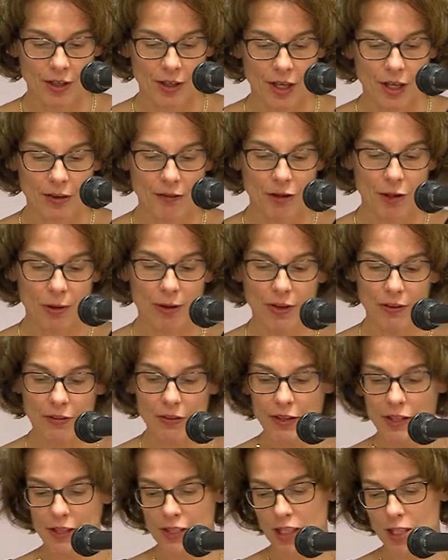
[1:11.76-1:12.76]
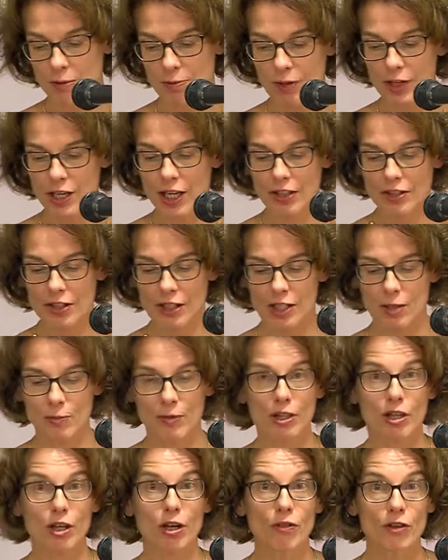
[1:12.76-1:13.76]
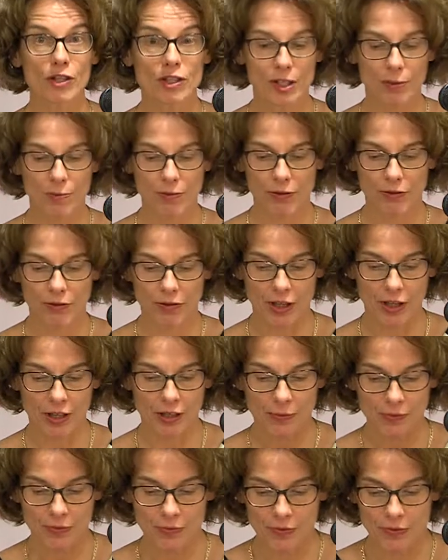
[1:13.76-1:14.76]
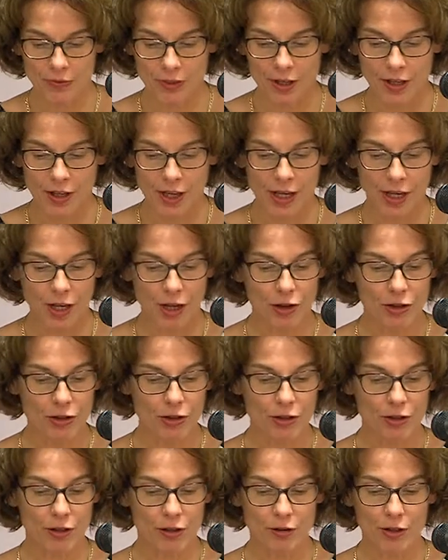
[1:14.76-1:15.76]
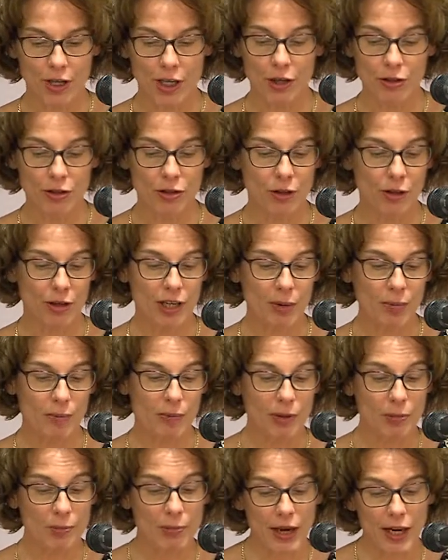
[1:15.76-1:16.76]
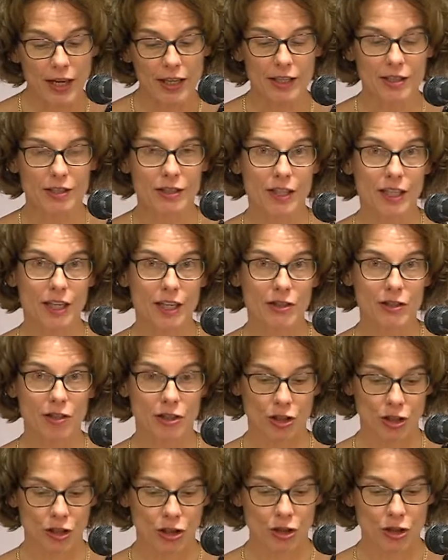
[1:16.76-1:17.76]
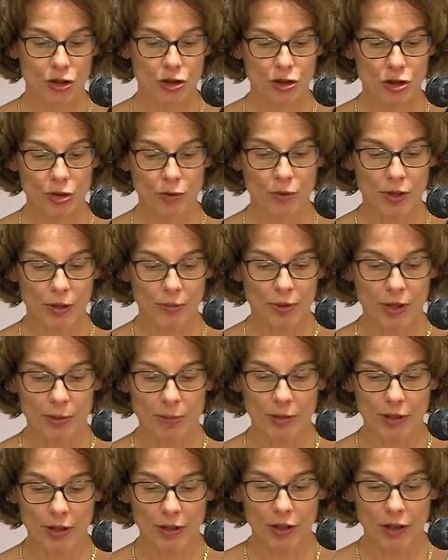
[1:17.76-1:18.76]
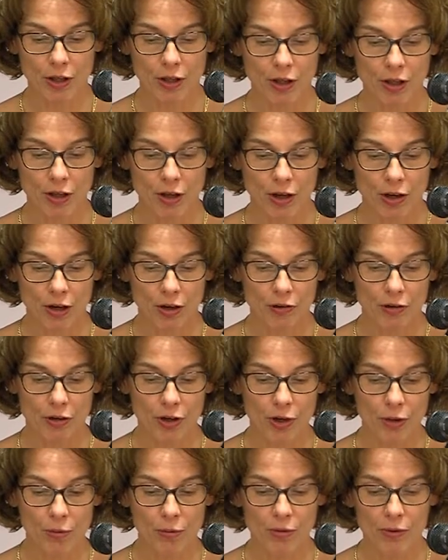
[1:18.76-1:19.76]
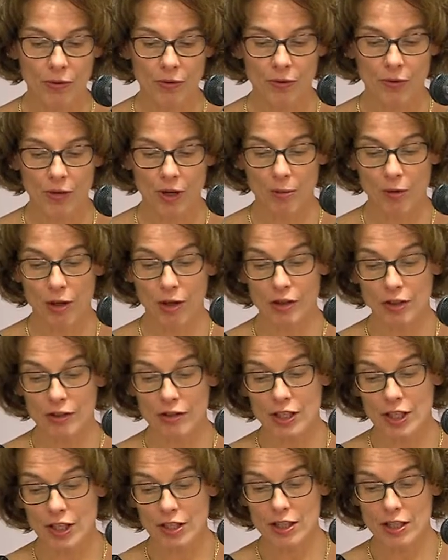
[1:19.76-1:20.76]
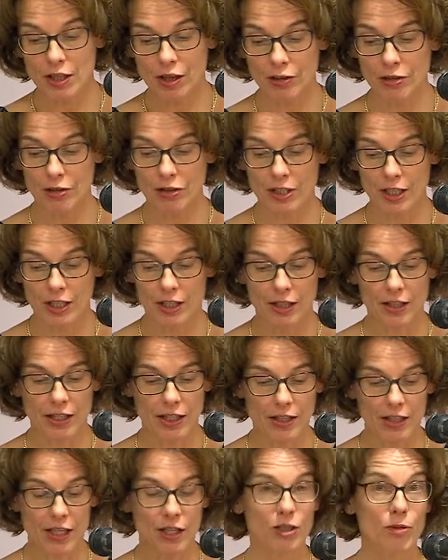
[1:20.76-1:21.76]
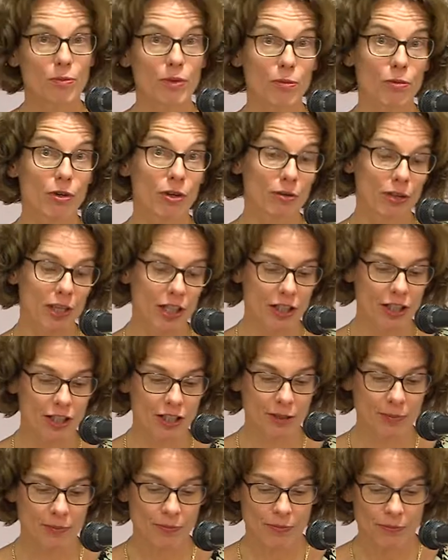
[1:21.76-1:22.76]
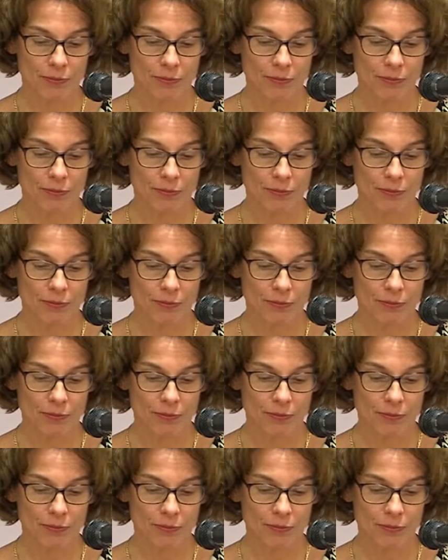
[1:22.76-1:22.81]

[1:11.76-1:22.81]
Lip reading: Even though I think this explanation is a bit oversimplified, and also a little bit biased against somewhere people, of whom, among other things, he also said that they tend to be more religious,